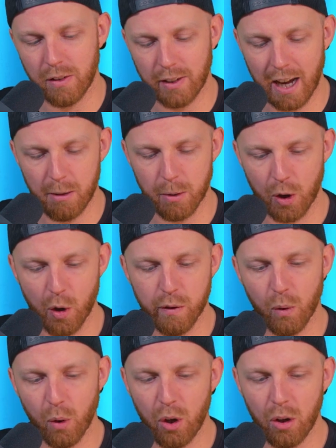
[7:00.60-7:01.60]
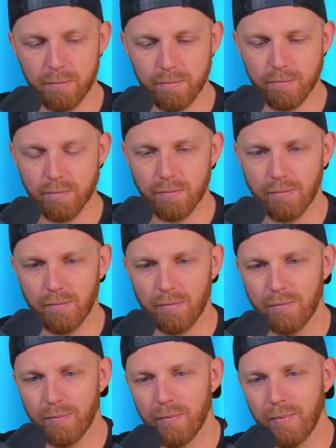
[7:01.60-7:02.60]
this helmet. Overall,
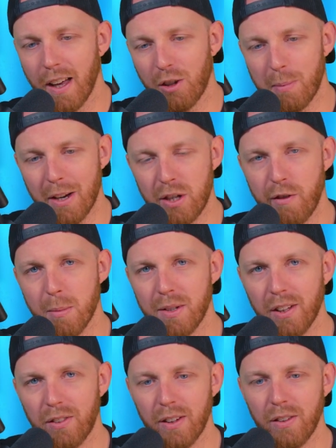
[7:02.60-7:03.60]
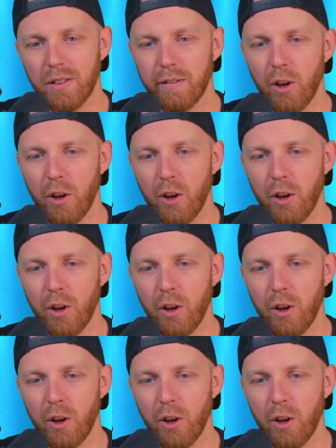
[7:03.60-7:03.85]
especially from a distance,